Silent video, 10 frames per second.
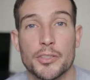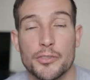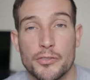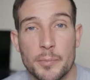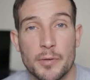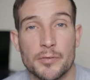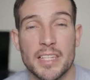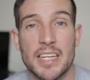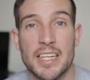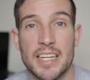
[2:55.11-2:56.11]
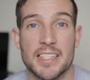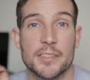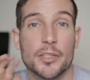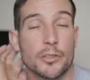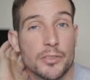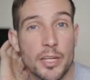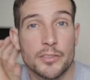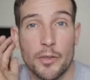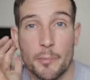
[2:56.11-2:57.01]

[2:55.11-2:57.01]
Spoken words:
strip of skin is cut out